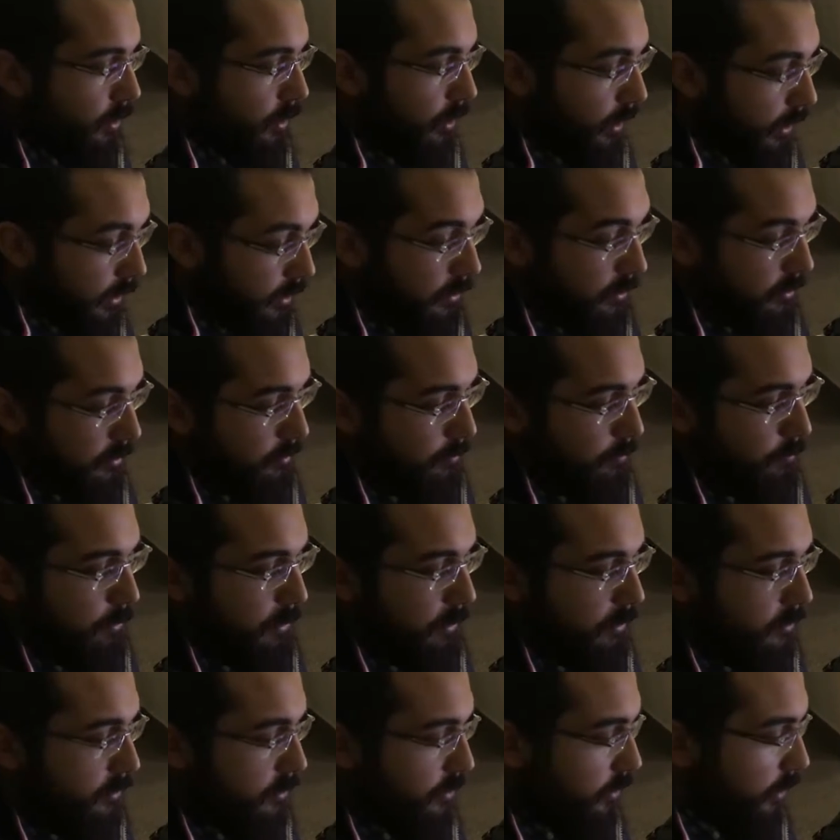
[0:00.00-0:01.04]
8
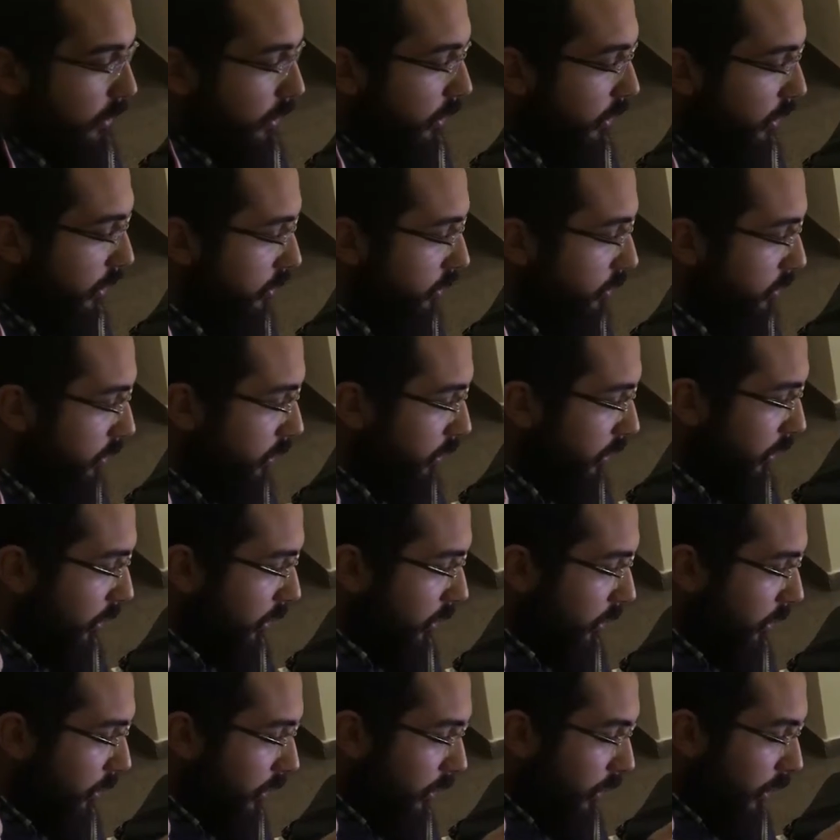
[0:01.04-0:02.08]
bits are the
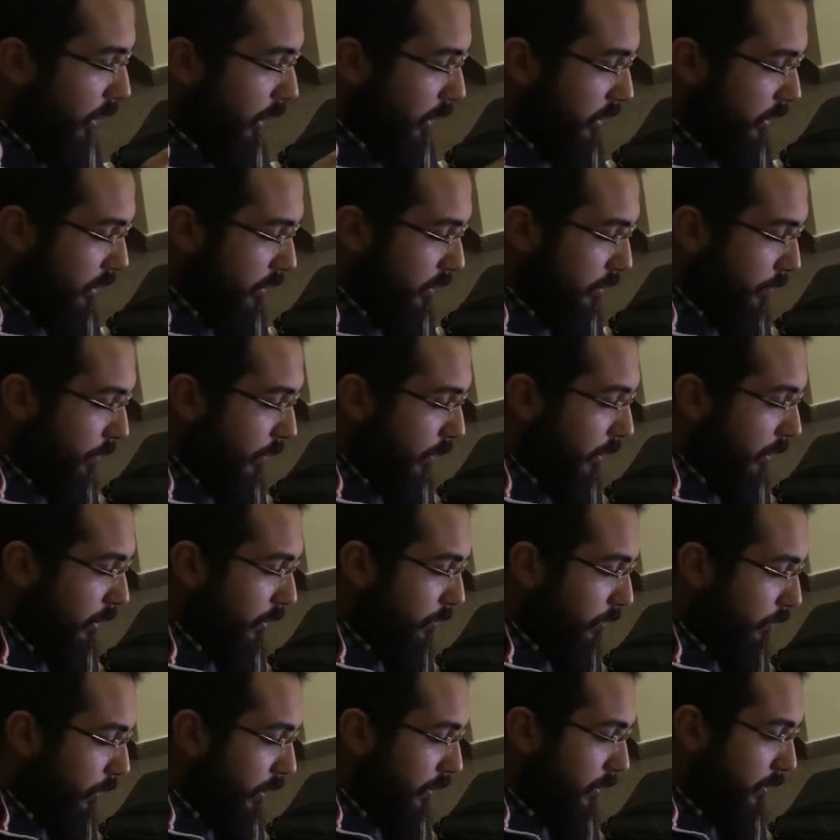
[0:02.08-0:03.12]
identifying
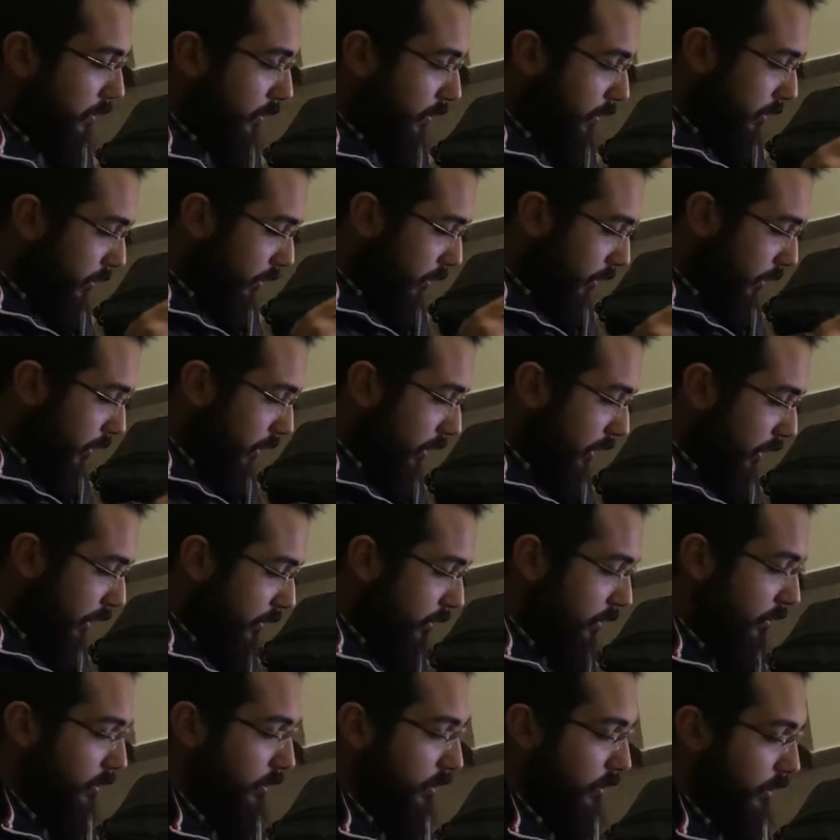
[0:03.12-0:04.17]
what the
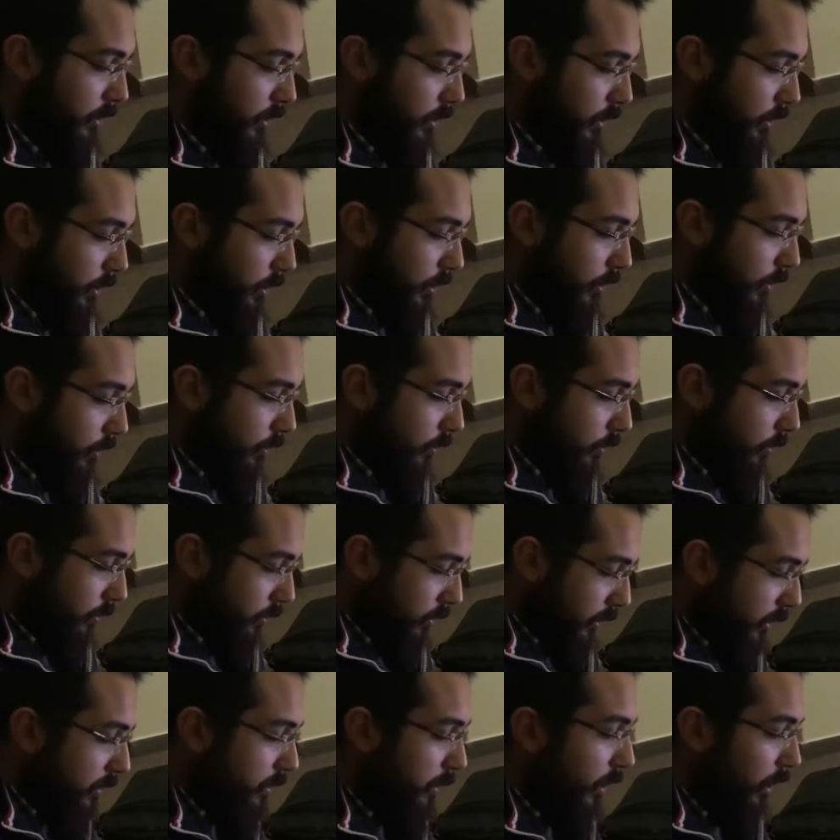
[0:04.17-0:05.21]
letter
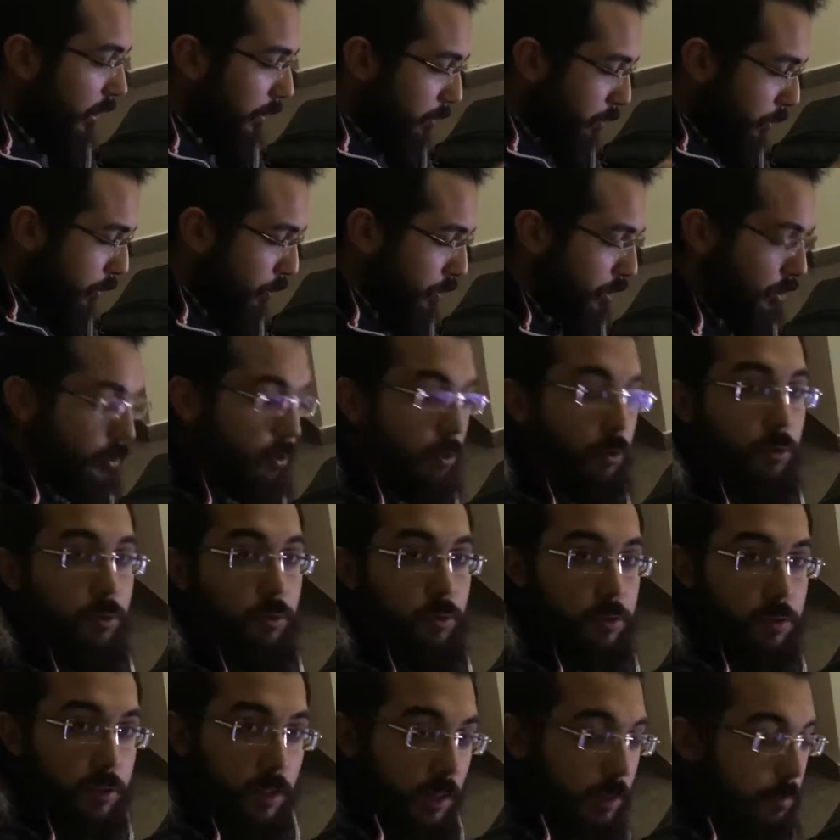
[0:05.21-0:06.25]
that I pushed on the
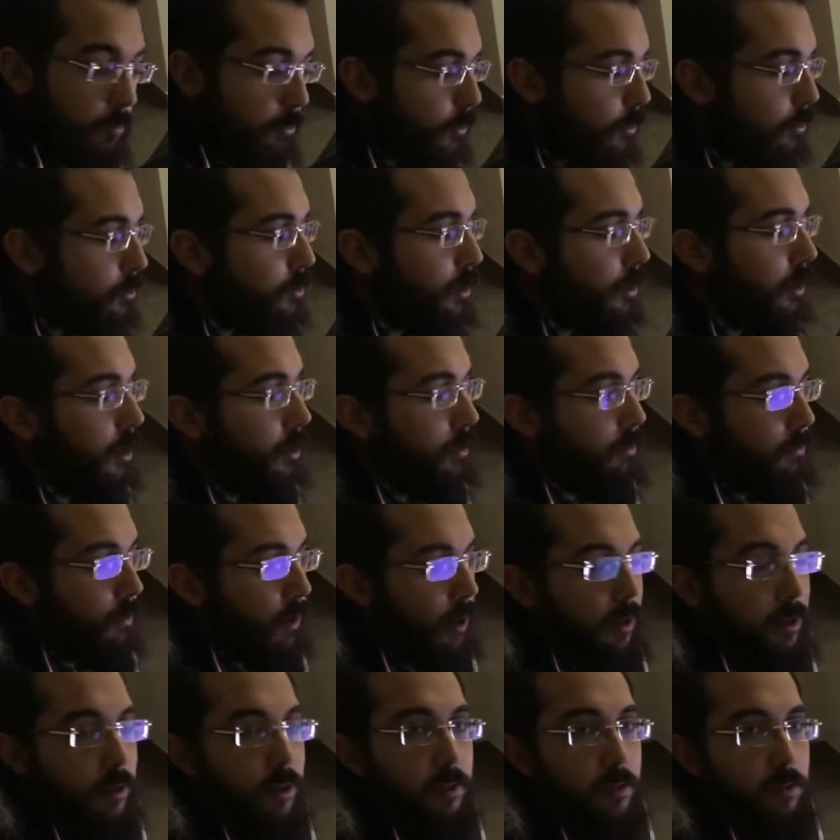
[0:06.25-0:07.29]
keyboard.
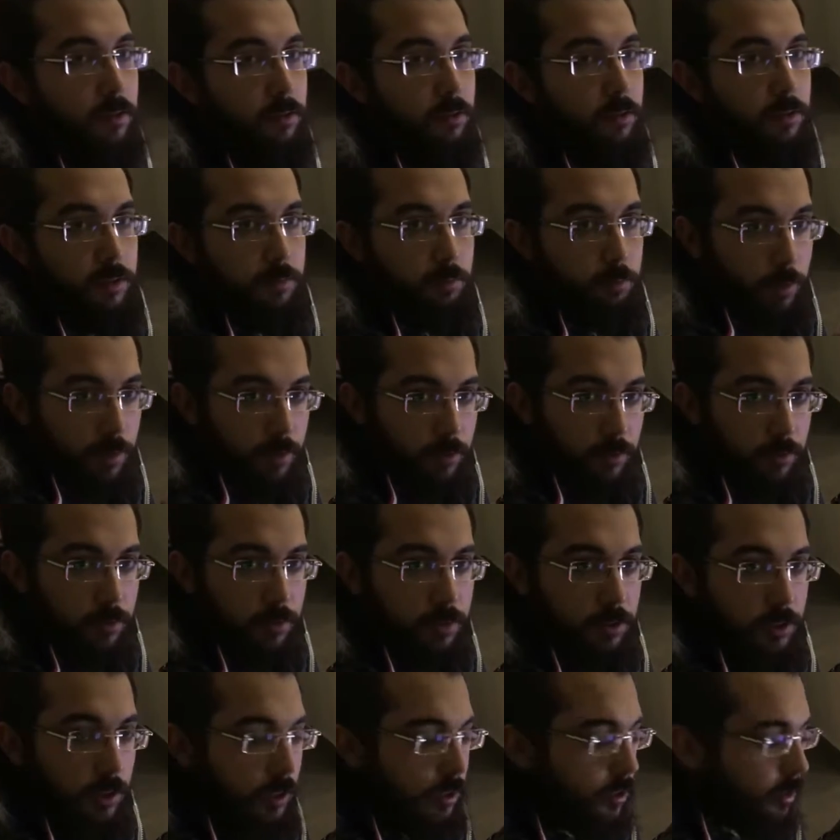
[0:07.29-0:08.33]
One letter is parity
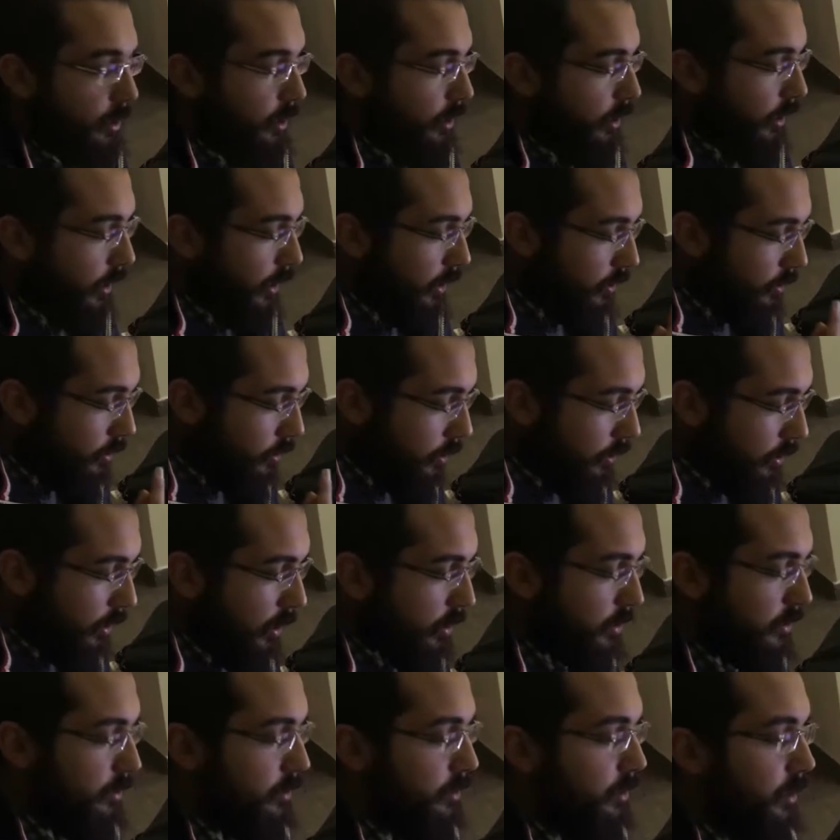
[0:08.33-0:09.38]
check, and the
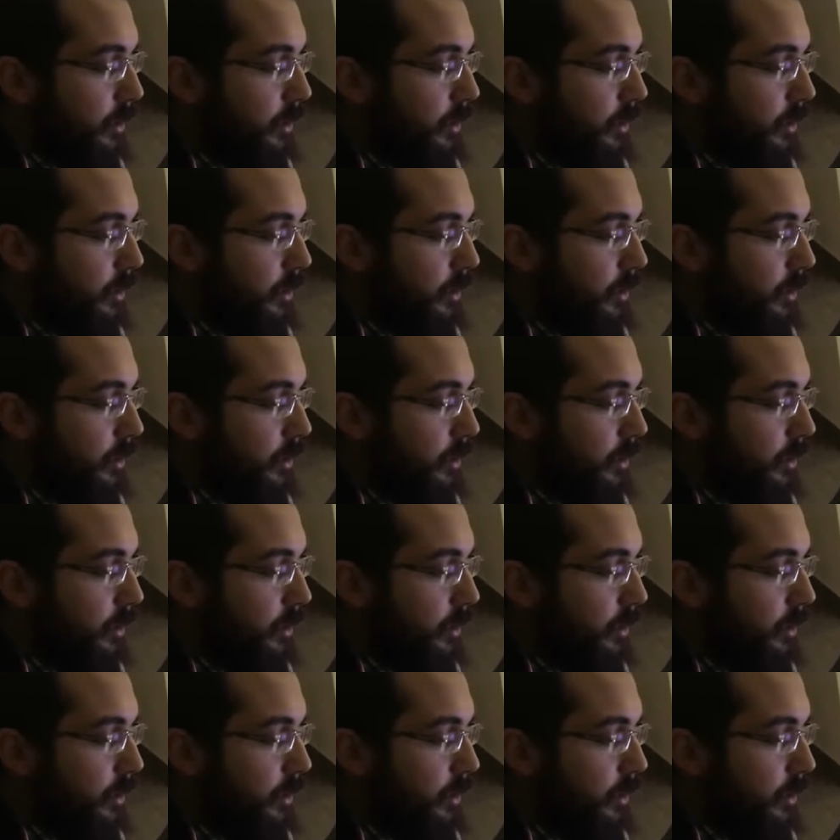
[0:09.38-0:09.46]
last